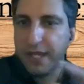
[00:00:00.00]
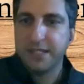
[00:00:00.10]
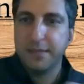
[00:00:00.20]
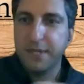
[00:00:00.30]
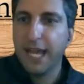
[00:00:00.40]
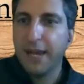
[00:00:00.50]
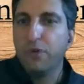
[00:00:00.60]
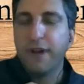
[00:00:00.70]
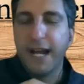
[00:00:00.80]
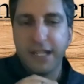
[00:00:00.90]
Things seem to get
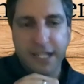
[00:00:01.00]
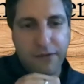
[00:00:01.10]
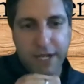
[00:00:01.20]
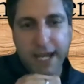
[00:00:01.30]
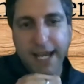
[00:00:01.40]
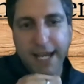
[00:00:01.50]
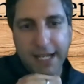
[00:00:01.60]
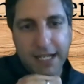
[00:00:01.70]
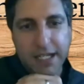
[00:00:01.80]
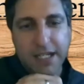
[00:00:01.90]
more violent every day. I
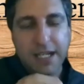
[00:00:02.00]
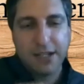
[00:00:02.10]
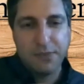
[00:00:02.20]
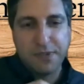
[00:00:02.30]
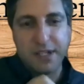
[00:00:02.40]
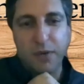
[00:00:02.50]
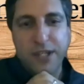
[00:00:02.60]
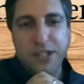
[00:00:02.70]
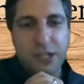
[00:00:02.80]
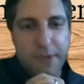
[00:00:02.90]
assume this is a
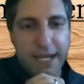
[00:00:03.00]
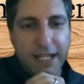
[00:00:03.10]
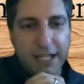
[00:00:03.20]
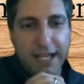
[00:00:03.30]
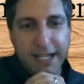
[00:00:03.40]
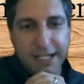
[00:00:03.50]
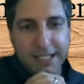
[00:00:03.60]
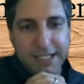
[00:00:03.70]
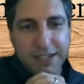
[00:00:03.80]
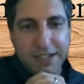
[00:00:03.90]
question you might get a lot
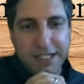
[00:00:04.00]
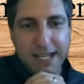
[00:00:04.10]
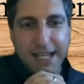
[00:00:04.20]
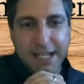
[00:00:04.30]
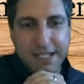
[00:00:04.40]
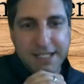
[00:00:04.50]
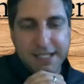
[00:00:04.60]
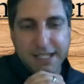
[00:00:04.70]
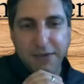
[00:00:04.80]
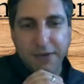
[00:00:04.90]
these days.
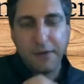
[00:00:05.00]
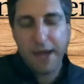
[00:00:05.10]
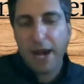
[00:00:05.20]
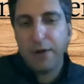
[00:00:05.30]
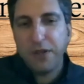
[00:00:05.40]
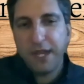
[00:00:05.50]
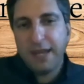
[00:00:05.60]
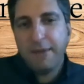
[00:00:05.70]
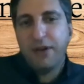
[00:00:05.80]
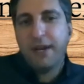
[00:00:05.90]
You know, how are you
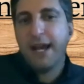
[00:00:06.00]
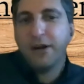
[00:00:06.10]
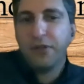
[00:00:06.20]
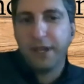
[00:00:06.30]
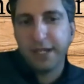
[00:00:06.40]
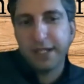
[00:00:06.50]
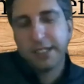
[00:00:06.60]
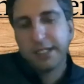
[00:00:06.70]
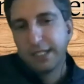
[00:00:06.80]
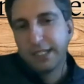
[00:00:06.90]
thinking about now the
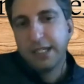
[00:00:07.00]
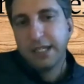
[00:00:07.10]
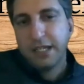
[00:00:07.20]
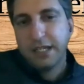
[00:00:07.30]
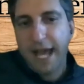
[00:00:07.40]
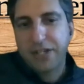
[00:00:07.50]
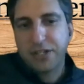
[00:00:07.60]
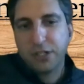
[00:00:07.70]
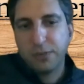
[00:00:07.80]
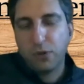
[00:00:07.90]

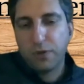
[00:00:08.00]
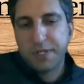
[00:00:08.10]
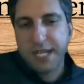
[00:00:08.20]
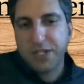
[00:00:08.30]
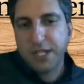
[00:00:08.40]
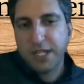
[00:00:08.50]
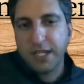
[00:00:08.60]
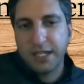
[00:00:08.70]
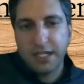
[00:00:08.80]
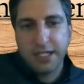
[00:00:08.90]
national polarization
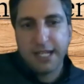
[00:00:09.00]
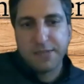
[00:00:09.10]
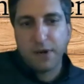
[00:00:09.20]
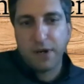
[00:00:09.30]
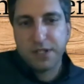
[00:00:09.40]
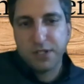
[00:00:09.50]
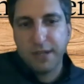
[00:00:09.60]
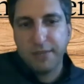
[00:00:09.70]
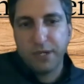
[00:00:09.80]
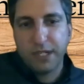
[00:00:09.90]
and intense
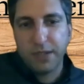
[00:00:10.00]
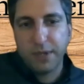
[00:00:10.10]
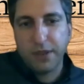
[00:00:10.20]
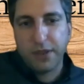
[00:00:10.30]
partisanship we're dealing with?